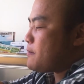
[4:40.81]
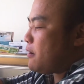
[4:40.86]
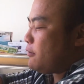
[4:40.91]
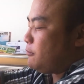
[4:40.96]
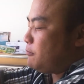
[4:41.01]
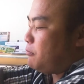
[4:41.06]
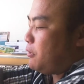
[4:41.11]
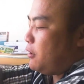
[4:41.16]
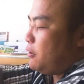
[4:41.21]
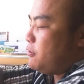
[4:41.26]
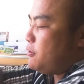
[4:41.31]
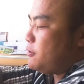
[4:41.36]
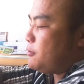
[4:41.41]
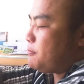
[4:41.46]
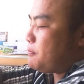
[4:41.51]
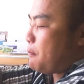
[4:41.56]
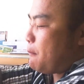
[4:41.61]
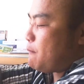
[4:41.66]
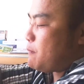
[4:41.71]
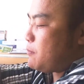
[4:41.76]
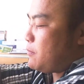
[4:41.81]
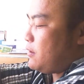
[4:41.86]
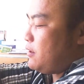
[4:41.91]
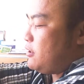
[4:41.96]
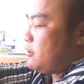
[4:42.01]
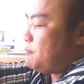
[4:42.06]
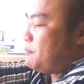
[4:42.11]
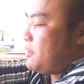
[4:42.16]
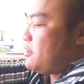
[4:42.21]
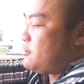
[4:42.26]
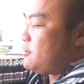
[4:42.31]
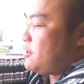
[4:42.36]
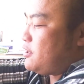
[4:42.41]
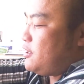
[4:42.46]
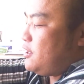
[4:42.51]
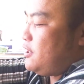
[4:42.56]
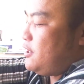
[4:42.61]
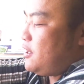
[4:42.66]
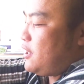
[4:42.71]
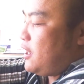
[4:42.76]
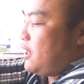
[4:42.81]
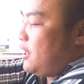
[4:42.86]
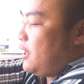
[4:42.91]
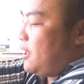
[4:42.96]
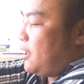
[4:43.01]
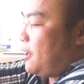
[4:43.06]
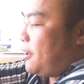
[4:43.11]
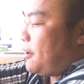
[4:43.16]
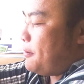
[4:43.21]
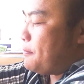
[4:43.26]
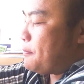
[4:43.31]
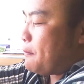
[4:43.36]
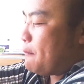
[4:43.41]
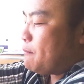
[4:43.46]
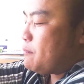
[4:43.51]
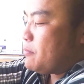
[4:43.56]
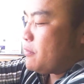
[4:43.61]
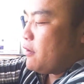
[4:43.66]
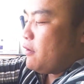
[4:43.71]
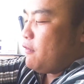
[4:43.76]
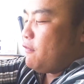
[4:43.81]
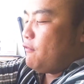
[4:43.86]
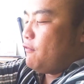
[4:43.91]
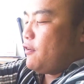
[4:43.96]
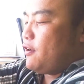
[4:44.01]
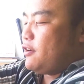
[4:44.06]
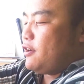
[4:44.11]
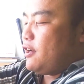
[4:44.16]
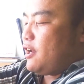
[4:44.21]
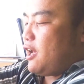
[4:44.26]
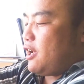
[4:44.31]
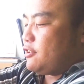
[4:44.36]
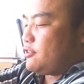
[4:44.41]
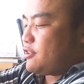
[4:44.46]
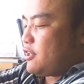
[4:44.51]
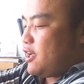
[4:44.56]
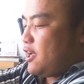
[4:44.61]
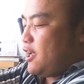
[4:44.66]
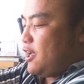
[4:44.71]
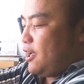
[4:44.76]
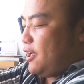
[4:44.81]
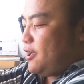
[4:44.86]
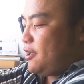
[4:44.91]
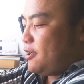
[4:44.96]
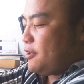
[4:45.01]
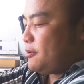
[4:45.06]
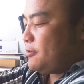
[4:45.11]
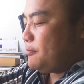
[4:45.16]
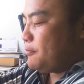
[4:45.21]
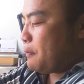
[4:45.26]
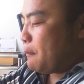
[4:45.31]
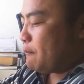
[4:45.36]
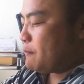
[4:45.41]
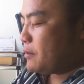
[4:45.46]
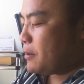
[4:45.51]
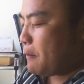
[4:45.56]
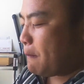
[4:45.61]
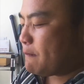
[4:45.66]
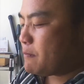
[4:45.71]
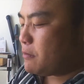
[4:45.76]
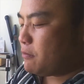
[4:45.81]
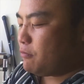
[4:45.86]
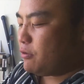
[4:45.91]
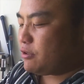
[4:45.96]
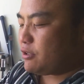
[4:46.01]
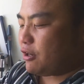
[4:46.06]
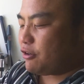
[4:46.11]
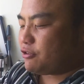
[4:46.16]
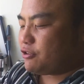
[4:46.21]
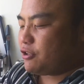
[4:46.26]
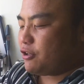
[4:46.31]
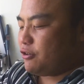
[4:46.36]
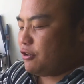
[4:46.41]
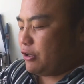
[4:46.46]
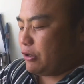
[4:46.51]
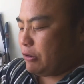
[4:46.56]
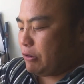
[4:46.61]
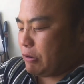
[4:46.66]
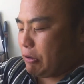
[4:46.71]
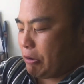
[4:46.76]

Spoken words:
Balut is basically a fertilized egg, which I'll show you.